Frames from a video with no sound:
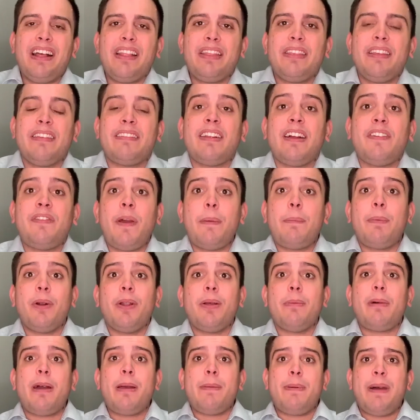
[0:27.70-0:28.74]
The stuff I put
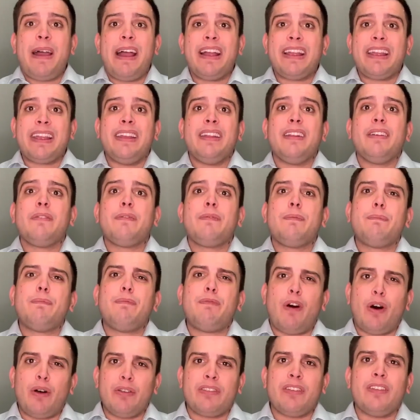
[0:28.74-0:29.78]
in my packet
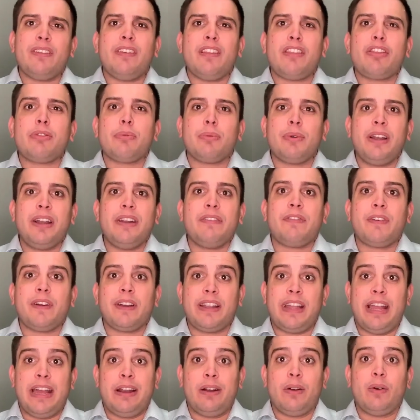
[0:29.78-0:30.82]
falls into three different
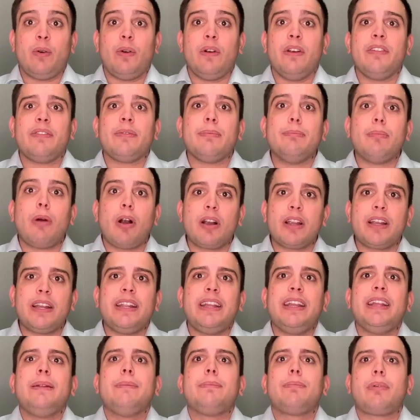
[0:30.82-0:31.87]
categories:
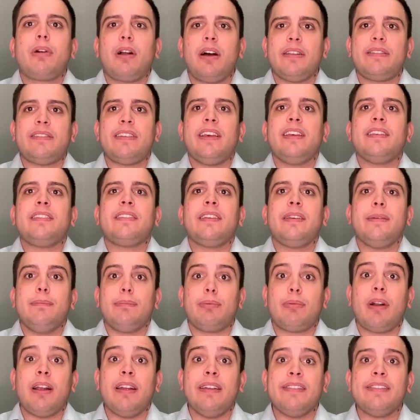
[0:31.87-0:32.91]
marketing, process, and
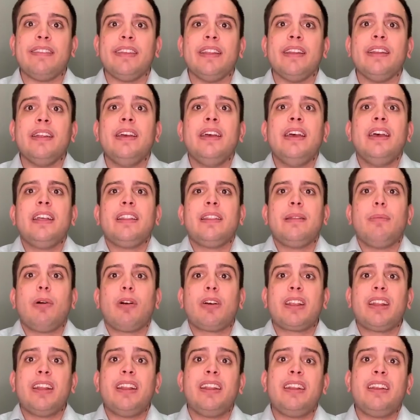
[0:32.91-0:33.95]
pricing. The
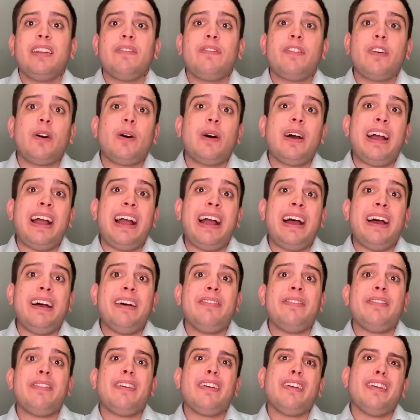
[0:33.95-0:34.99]
marketing info I
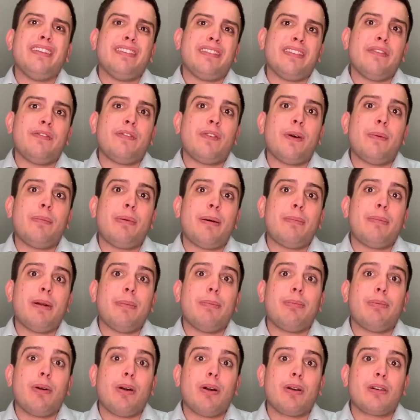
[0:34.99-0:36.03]
have is info about my
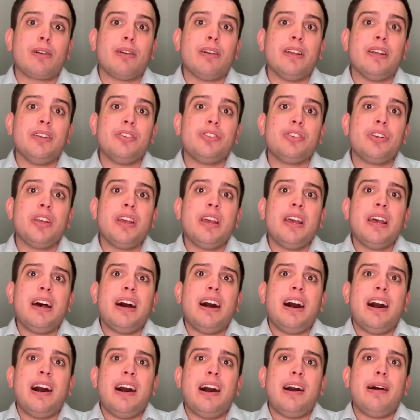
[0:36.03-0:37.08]
brokerage,
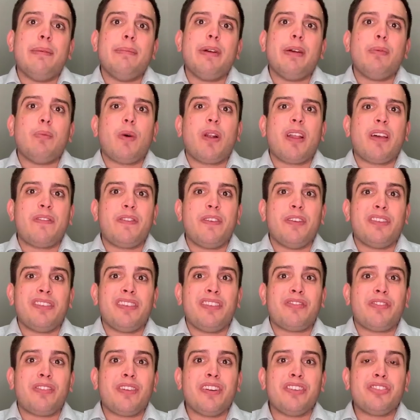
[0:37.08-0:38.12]
what I feel
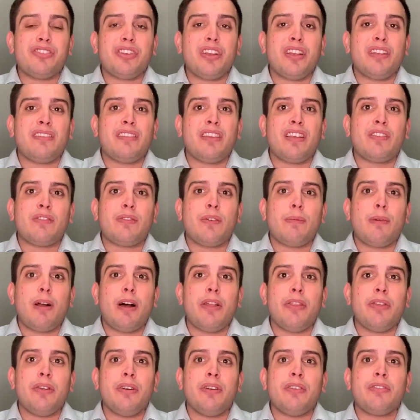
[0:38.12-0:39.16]
differentiates us from
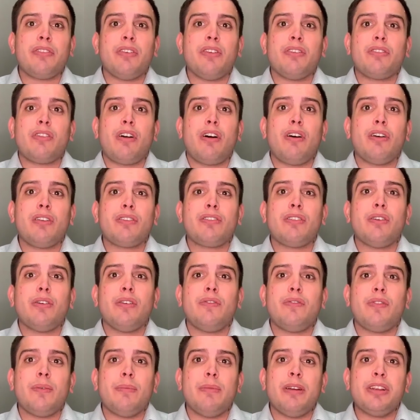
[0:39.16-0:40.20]
others. There's also
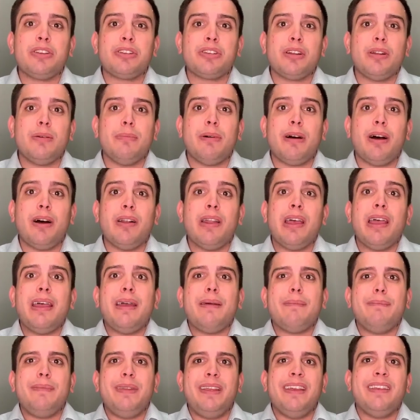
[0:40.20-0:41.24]
information about
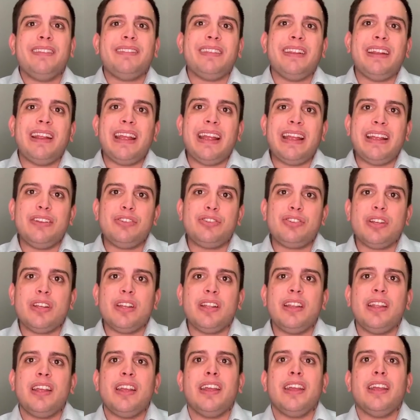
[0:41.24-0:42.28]
me as an
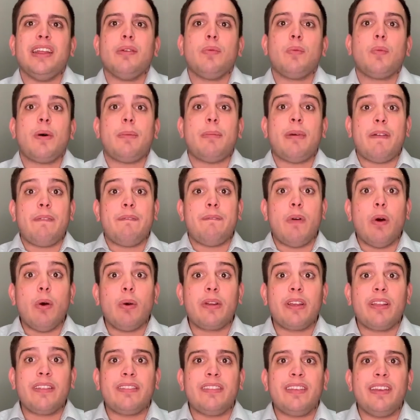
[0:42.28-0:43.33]
agent and what my
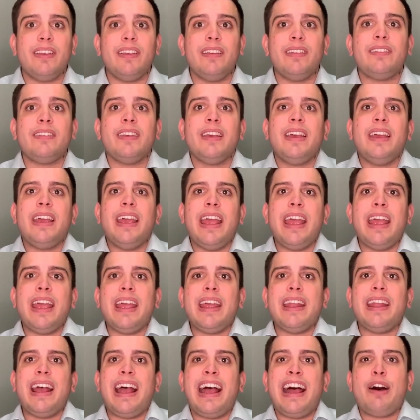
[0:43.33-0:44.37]
focus is
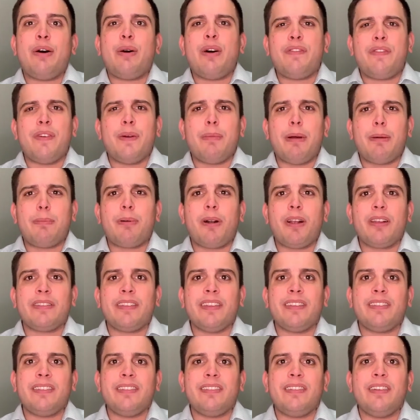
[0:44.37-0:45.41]
and how I feel my
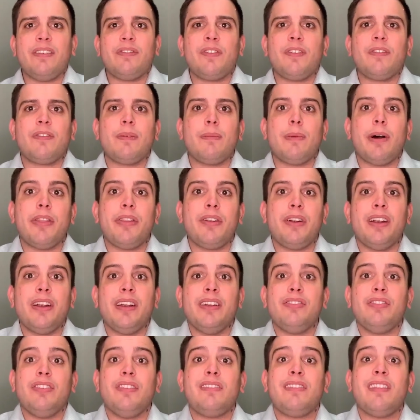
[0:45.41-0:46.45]
process is different from other
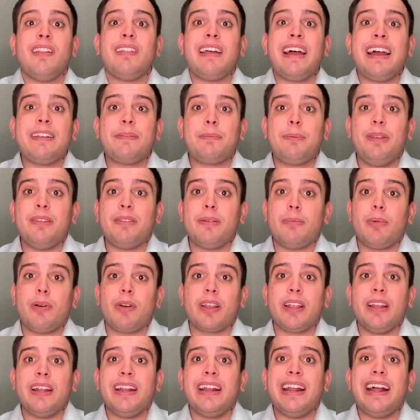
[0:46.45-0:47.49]
agents. The last piece of
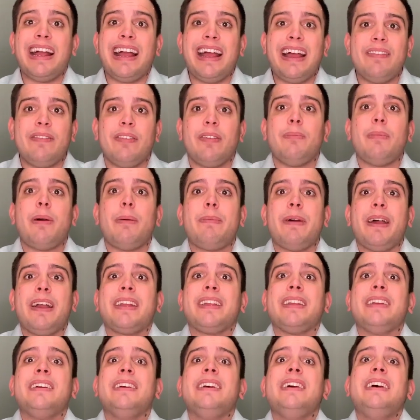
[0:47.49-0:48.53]
marketing I have in my
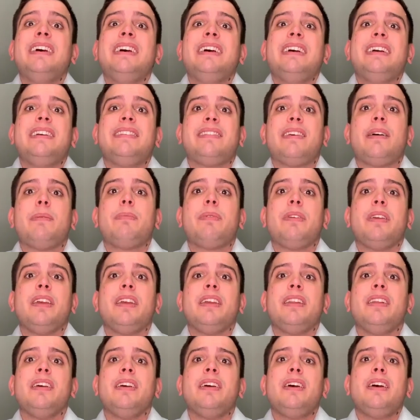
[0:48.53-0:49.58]
packet is
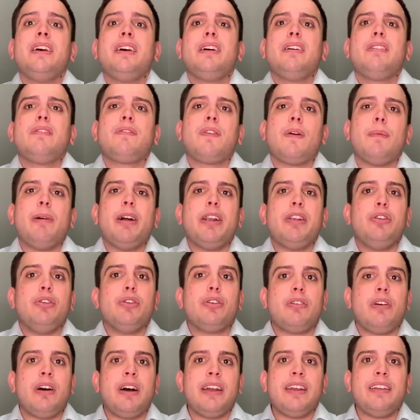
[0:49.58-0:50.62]
something for my new
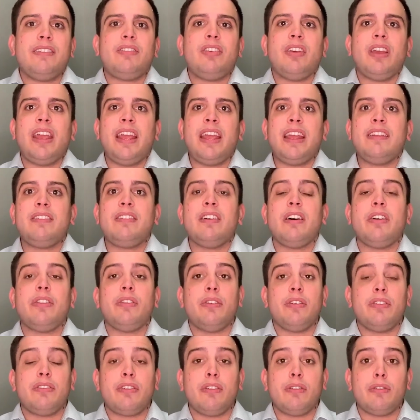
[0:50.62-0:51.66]
client to hand to
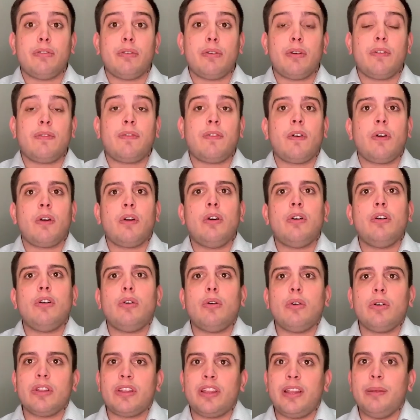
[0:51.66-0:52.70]
others as a referral
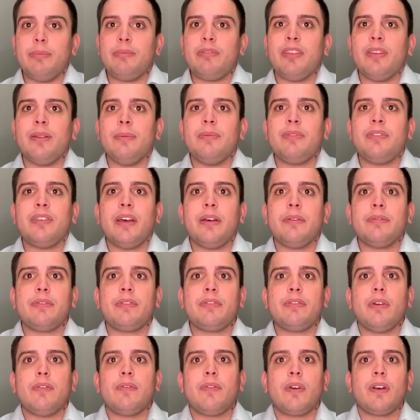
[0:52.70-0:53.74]
or to keep to themselves.
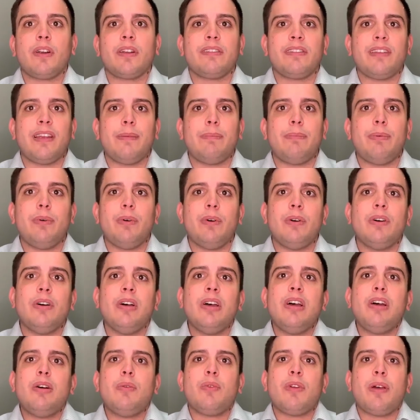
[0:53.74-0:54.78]
So for example,
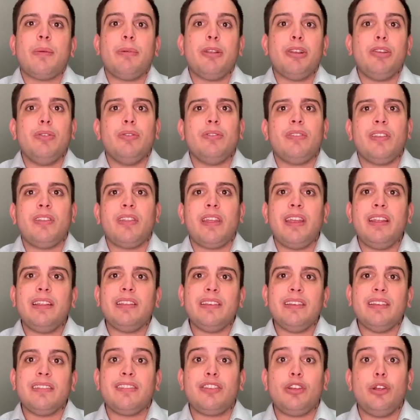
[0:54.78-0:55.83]
what I've been using
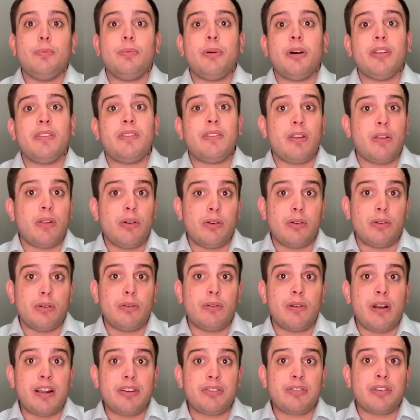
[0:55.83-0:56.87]
lately is coupons to local
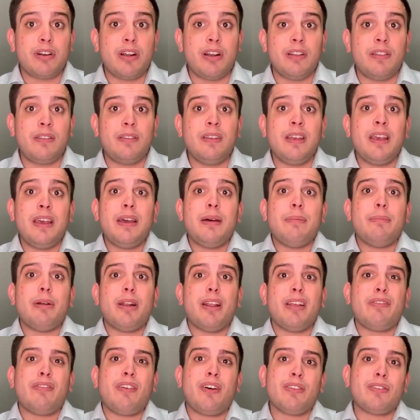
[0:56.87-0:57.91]
restaurants, but
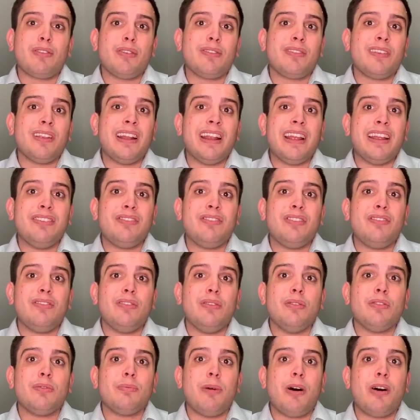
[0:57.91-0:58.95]
I've also seen agents
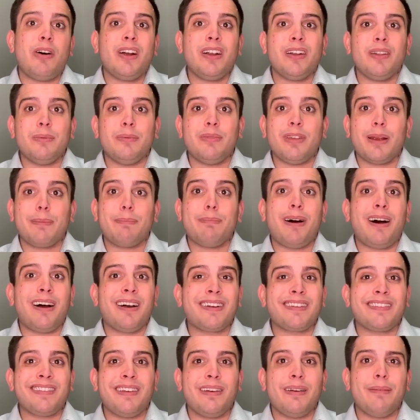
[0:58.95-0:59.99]
use small items like
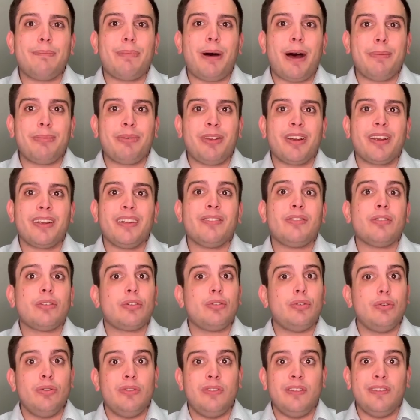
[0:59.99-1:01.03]
pop sockets or
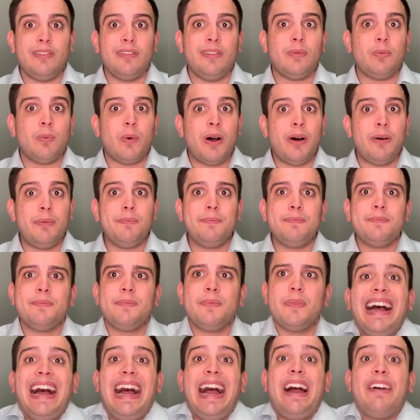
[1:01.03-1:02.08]
koozies as well.
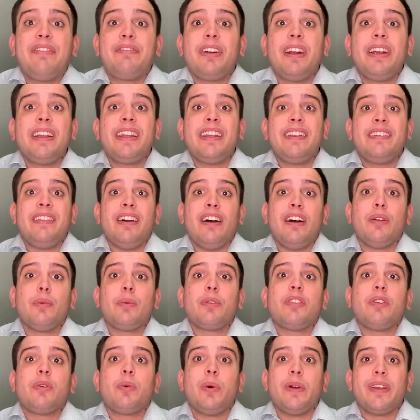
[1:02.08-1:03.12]
After I get done
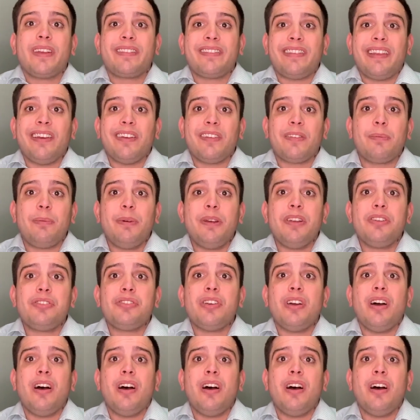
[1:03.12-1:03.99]
with the quick sales pitch